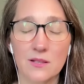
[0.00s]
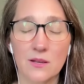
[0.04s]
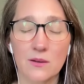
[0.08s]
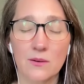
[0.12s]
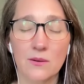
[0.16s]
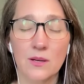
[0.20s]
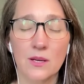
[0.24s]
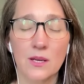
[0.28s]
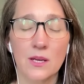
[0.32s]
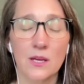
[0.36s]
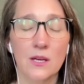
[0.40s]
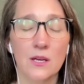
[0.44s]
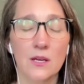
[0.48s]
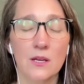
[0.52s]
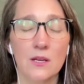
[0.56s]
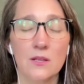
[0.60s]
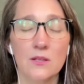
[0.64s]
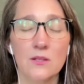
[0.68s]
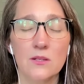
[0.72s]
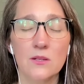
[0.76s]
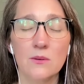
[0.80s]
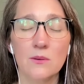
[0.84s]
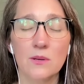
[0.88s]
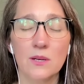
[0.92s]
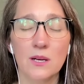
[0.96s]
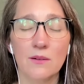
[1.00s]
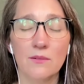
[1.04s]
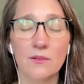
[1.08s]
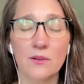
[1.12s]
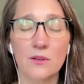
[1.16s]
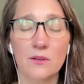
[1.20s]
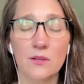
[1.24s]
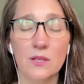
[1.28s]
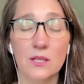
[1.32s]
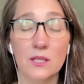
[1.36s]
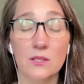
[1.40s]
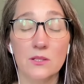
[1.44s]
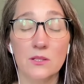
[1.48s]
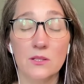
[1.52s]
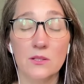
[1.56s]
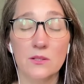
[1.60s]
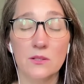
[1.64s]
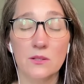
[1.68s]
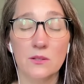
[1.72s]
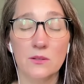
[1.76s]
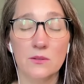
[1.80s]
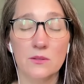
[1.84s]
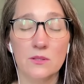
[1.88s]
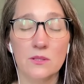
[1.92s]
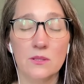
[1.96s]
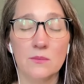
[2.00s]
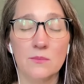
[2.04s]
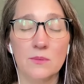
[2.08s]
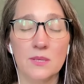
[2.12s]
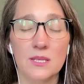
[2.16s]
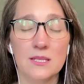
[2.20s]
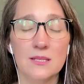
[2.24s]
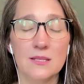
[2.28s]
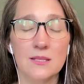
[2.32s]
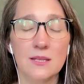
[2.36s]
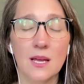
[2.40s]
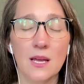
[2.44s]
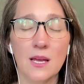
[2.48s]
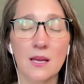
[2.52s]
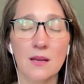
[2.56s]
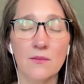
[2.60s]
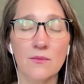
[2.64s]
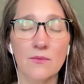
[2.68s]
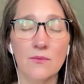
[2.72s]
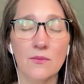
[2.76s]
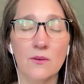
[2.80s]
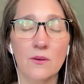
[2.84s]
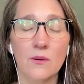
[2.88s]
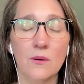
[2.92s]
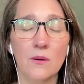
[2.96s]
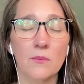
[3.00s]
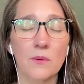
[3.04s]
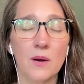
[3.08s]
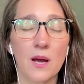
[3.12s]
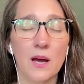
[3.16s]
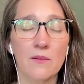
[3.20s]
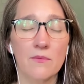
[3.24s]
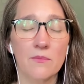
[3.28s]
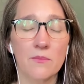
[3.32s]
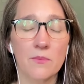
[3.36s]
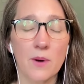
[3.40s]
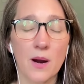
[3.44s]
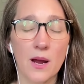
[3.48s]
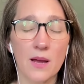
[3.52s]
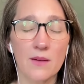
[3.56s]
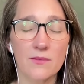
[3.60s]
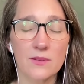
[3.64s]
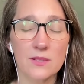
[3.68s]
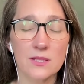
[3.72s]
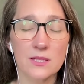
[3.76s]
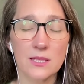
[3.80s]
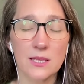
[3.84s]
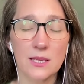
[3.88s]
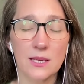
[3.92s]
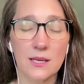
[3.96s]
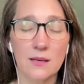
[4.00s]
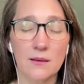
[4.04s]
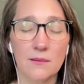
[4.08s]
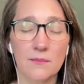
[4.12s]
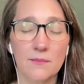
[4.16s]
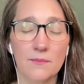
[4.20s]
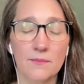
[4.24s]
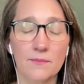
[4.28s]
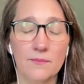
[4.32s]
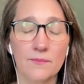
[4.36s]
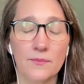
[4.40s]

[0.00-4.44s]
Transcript: So do whatever you need to do to be safe or have privacy.